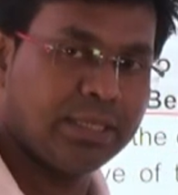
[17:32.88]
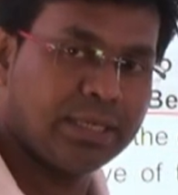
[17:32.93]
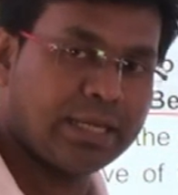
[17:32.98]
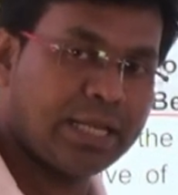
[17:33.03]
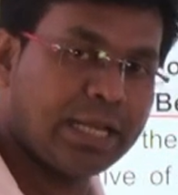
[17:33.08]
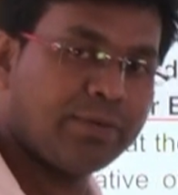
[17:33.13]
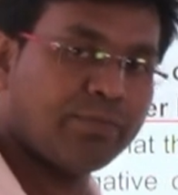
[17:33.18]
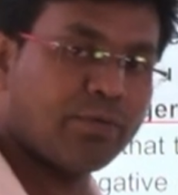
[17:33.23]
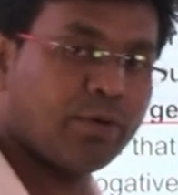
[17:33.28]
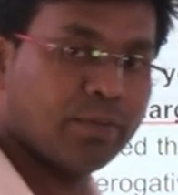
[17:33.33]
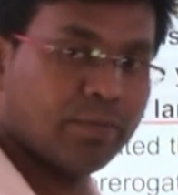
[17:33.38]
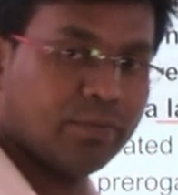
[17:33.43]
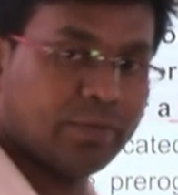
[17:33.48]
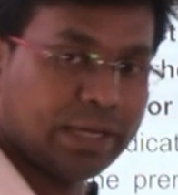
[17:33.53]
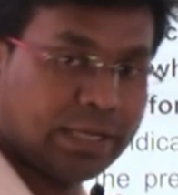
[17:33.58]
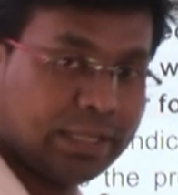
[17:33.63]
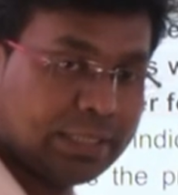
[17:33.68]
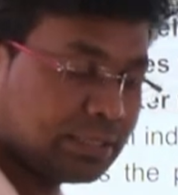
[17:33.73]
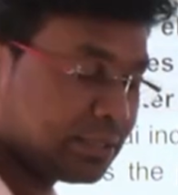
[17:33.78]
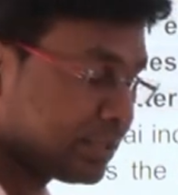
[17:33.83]
right, for
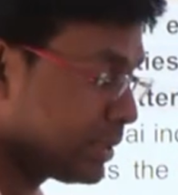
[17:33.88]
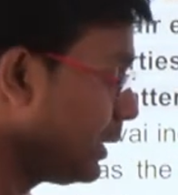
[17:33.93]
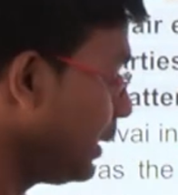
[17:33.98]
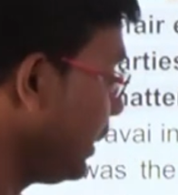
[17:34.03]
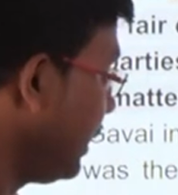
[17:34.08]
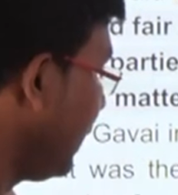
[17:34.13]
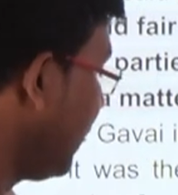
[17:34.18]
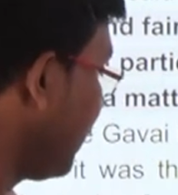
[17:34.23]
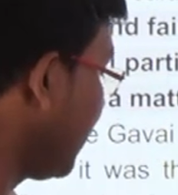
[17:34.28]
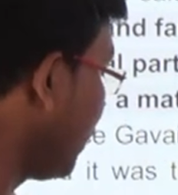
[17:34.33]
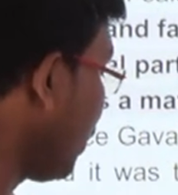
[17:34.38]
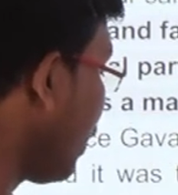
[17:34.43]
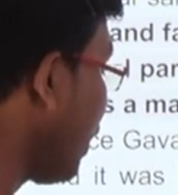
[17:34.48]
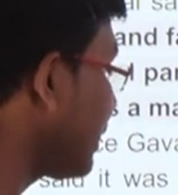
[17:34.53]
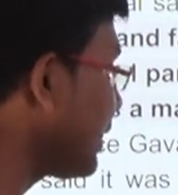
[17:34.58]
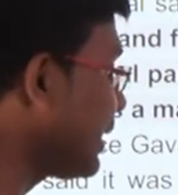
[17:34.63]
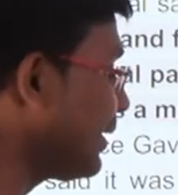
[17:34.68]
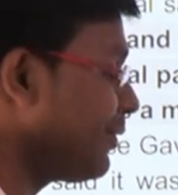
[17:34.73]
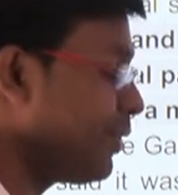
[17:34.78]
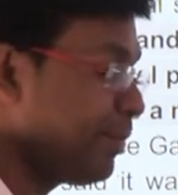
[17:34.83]
various
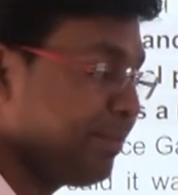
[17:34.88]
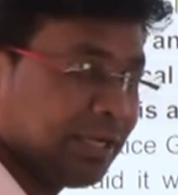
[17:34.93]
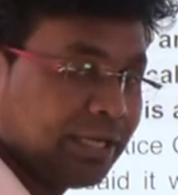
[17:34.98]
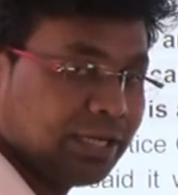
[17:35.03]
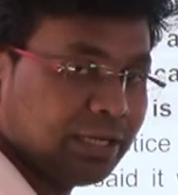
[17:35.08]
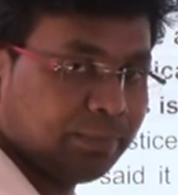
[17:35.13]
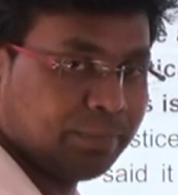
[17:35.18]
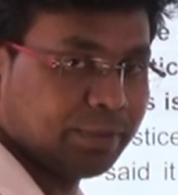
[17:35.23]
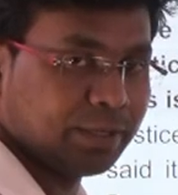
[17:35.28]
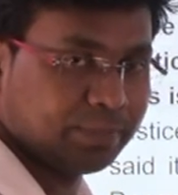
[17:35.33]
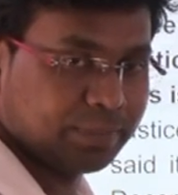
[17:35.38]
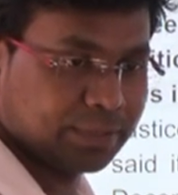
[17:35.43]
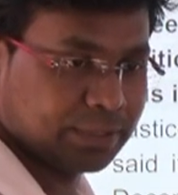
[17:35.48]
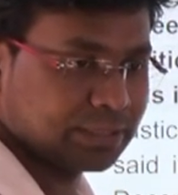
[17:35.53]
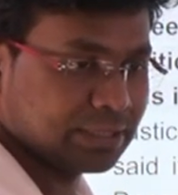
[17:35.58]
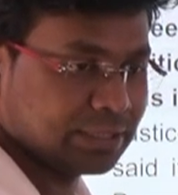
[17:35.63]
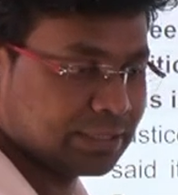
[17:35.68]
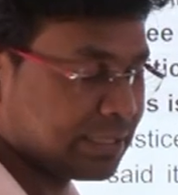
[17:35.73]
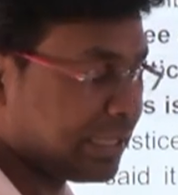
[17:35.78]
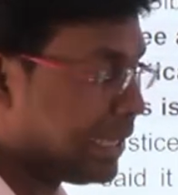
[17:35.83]
non-governmental
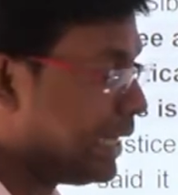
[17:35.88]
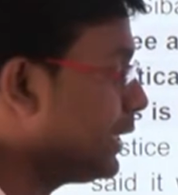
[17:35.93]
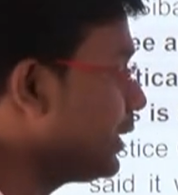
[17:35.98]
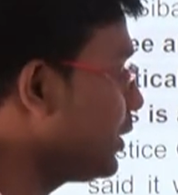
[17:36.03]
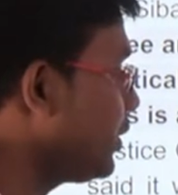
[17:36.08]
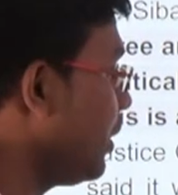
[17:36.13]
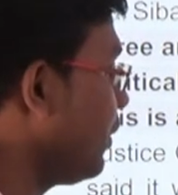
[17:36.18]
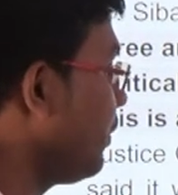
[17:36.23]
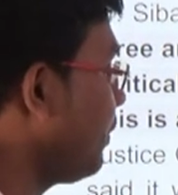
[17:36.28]
purposes and